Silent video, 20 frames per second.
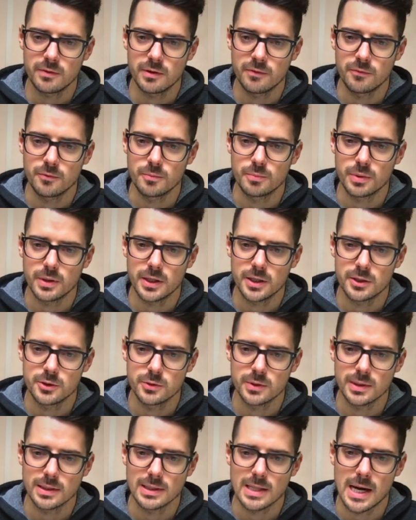If you plan on
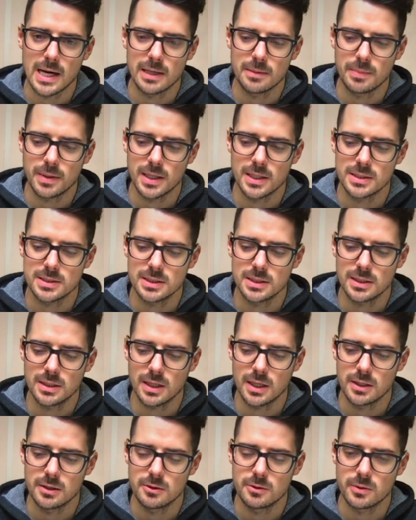doing a lot of painting
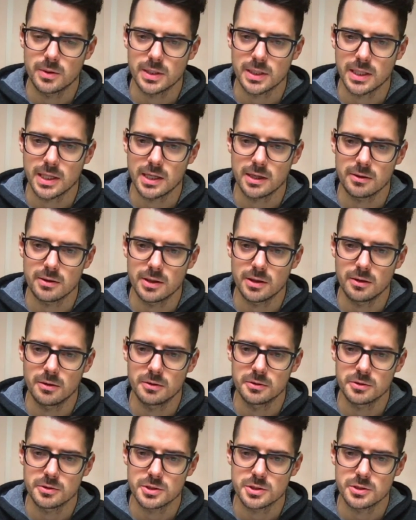and you don't want to carry
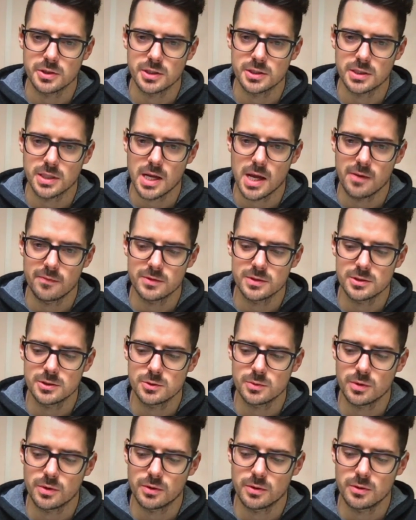all your stretched canvases
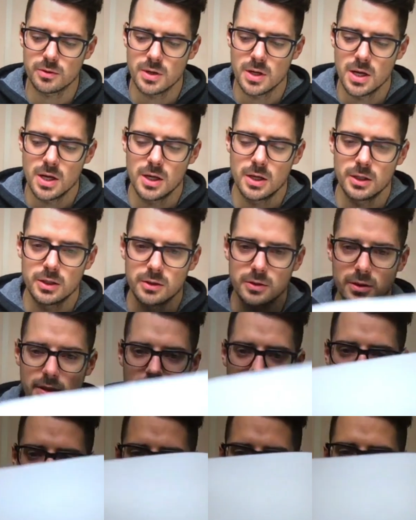with you, you can
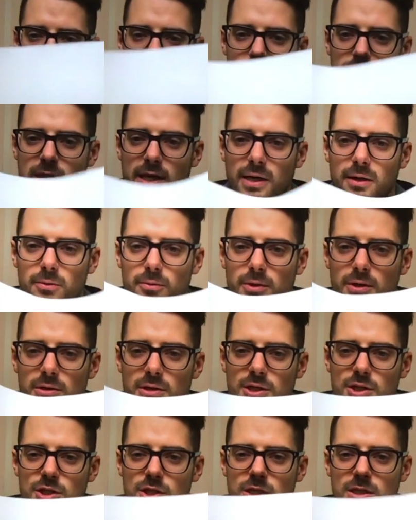kind of tear one of
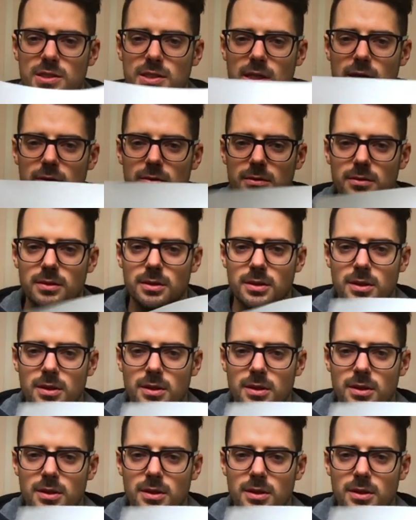these sheets out,